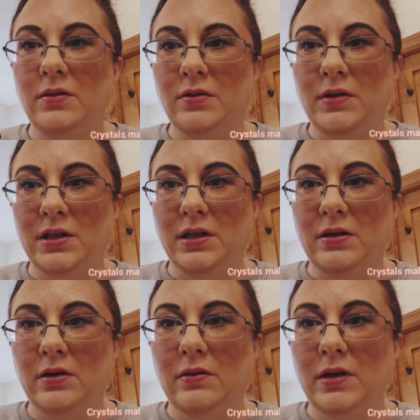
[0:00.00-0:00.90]
so it
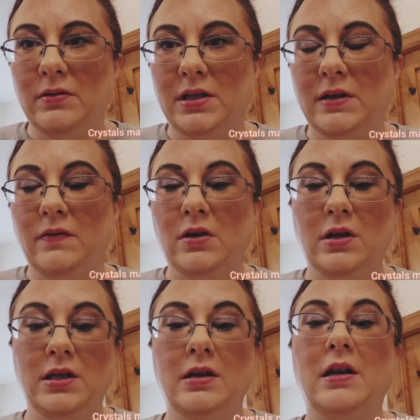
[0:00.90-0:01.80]
doesn't go
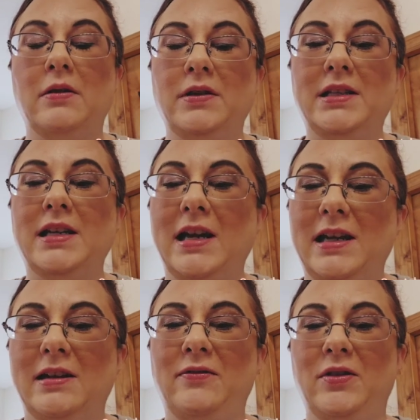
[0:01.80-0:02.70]

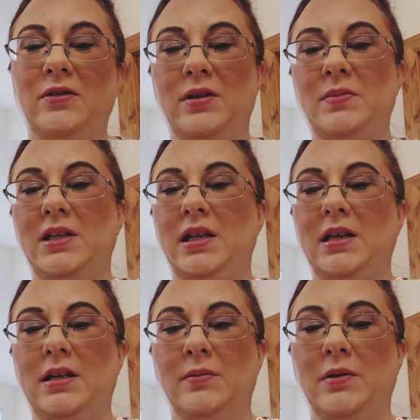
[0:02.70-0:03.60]
outside of your lips. I
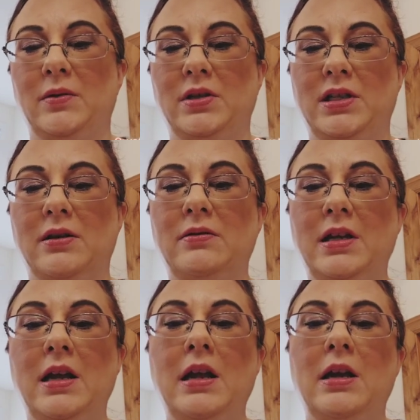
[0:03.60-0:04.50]
can't get my words out.